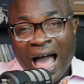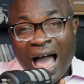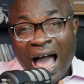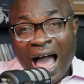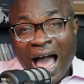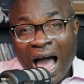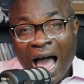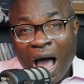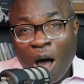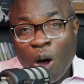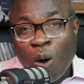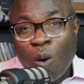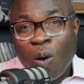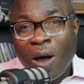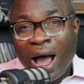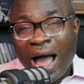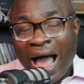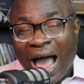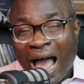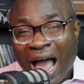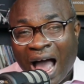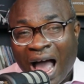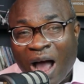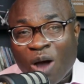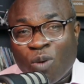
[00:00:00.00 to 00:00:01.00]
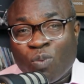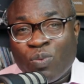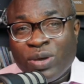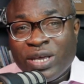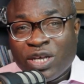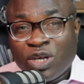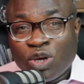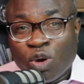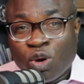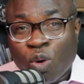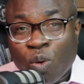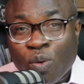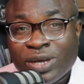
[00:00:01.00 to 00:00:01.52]
how are we
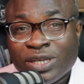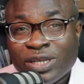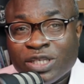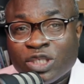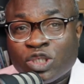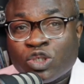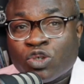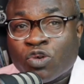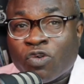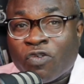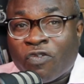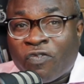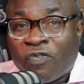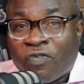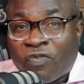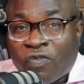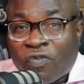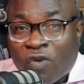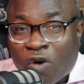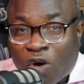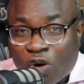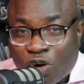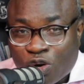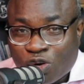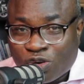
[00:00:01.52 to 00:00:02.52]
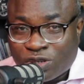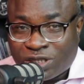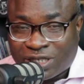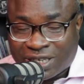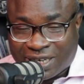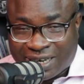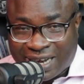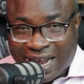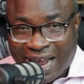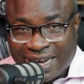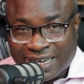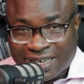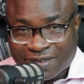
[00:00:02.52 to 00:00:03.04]
going to follow the
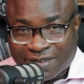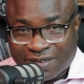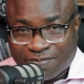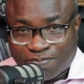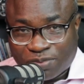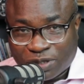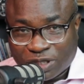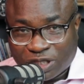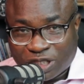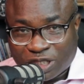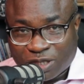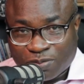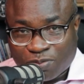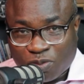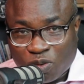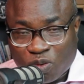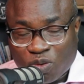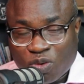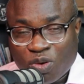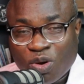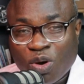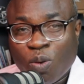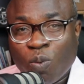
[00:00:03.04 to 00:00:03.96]
guiding principle?